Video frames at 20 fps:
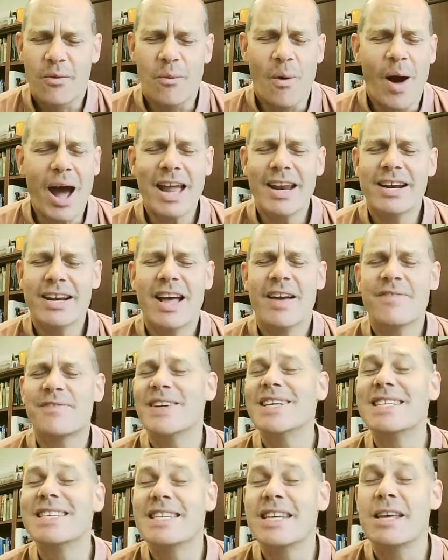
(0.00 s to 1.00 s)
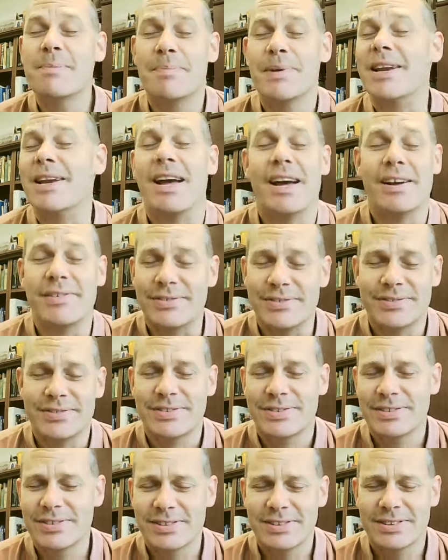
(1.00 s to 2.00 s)
wide enough and deep enough,
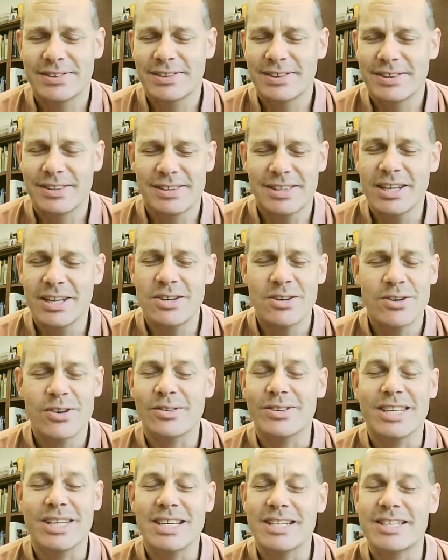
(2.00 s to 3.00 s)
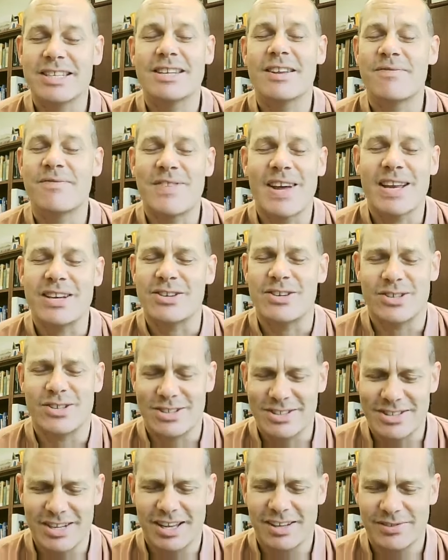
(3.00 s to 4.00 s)
that you don't need to defend
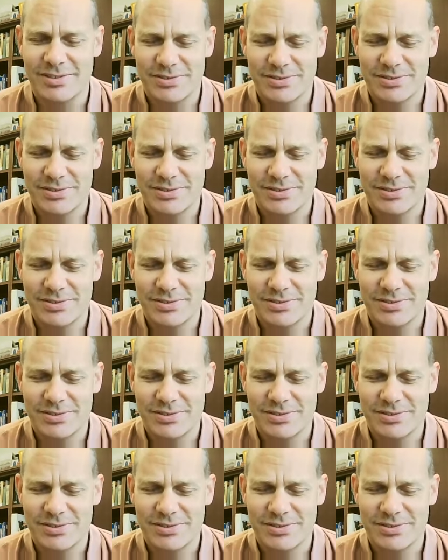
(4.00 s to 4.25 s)
yourself